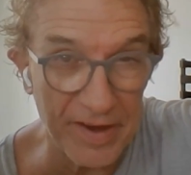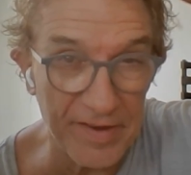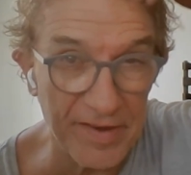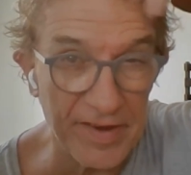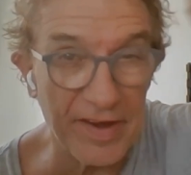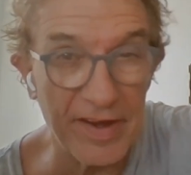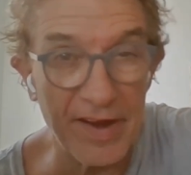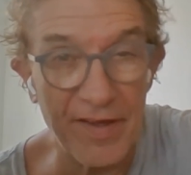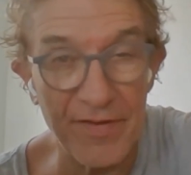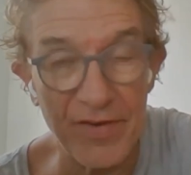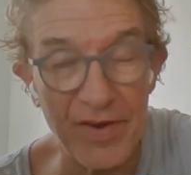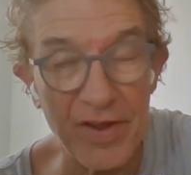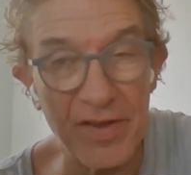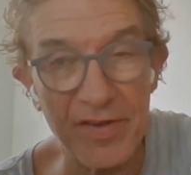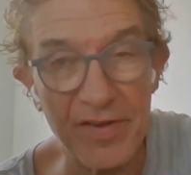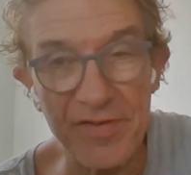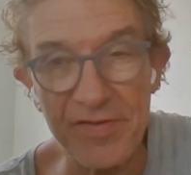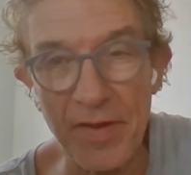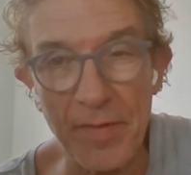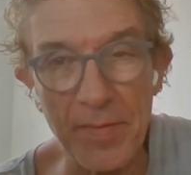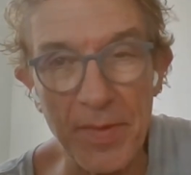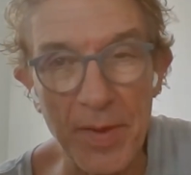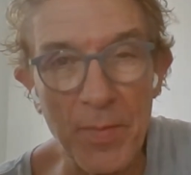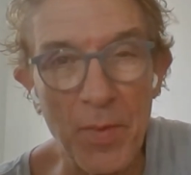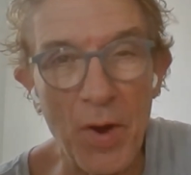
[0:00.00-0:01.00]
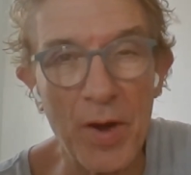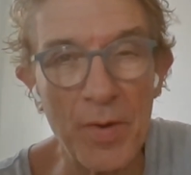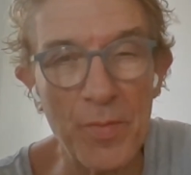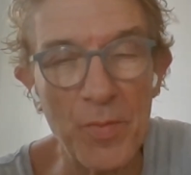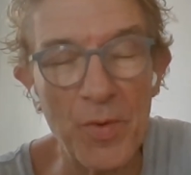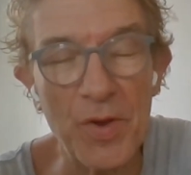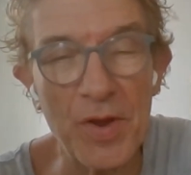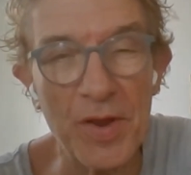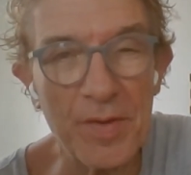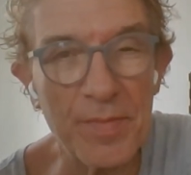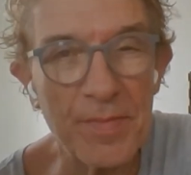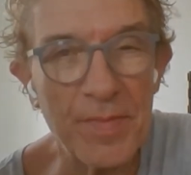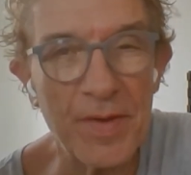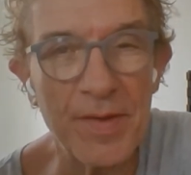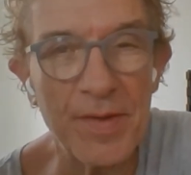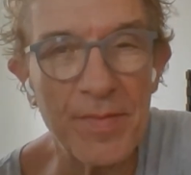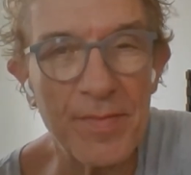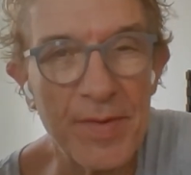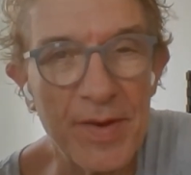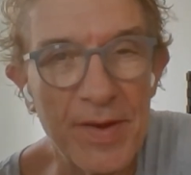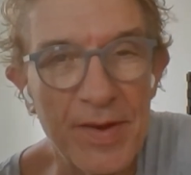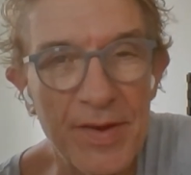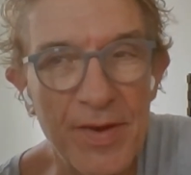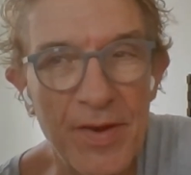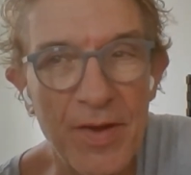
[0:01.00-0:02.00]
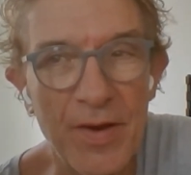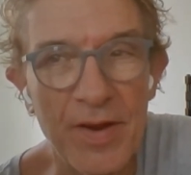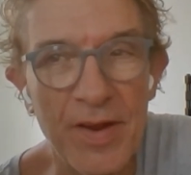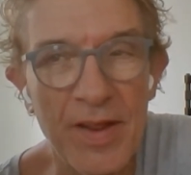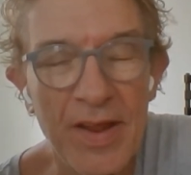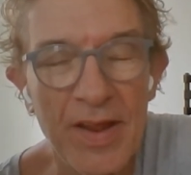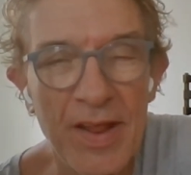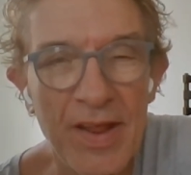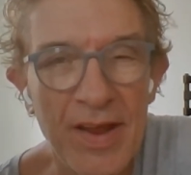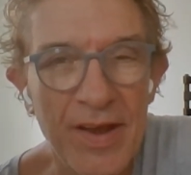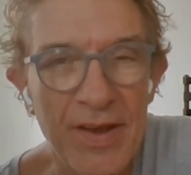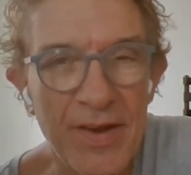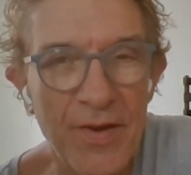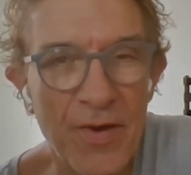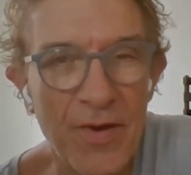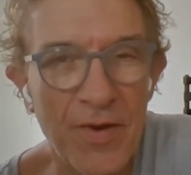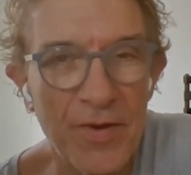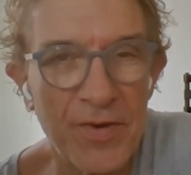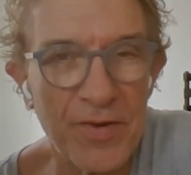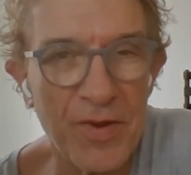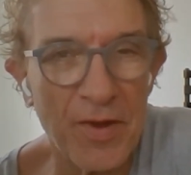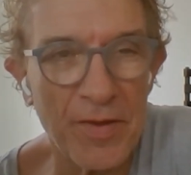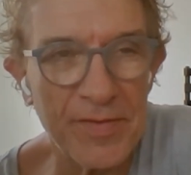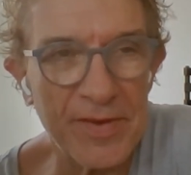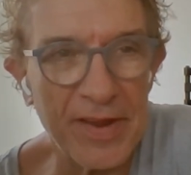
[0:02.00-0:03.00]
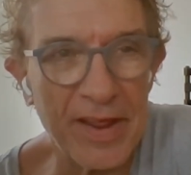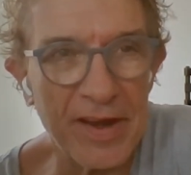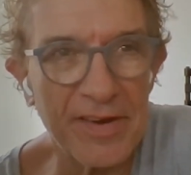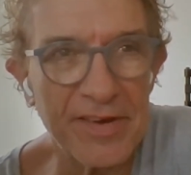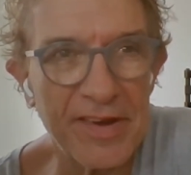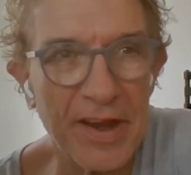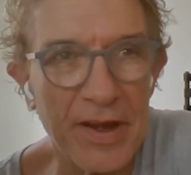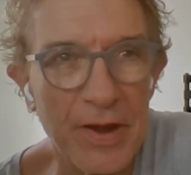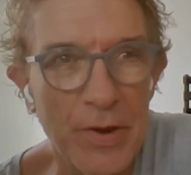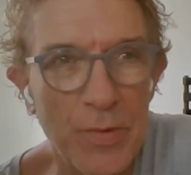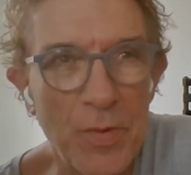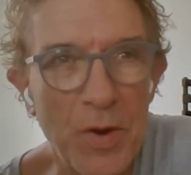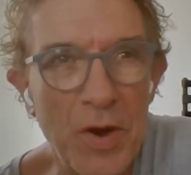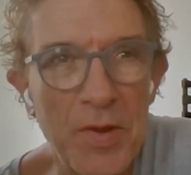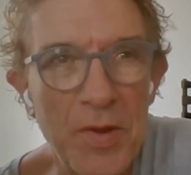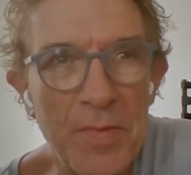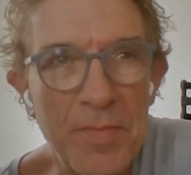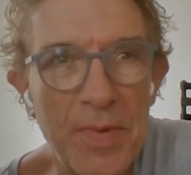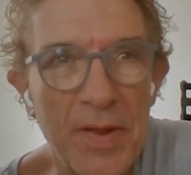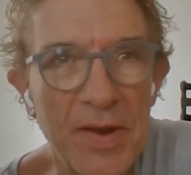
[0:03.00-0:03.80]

You never know. Something might work. Maybe 9 times out of 10 it won't.